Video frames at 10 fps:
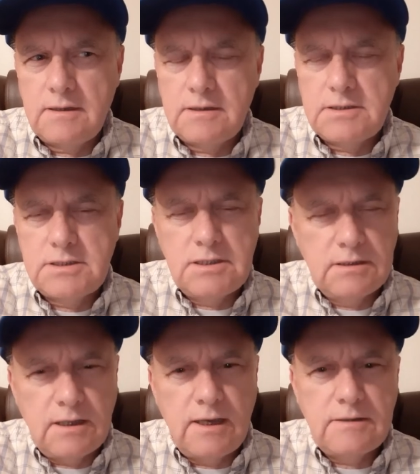she
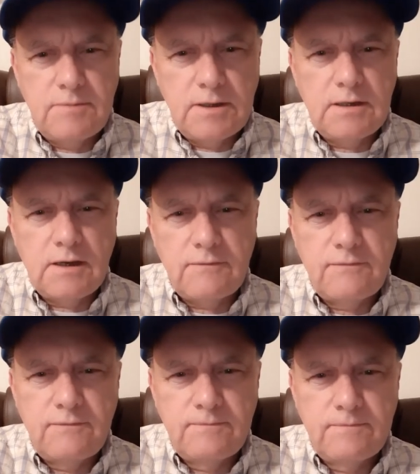liked me
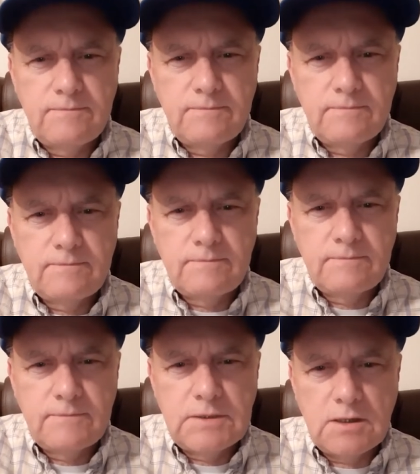enough
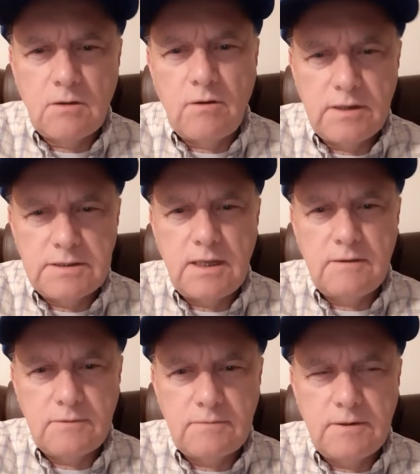to go on a
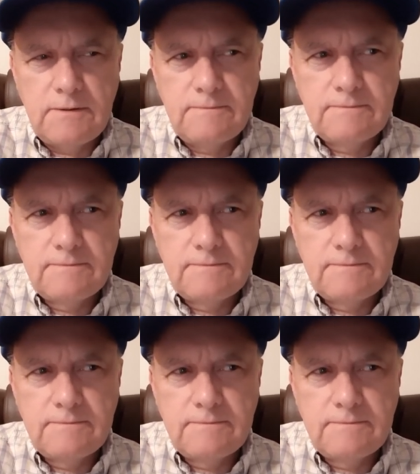date with me.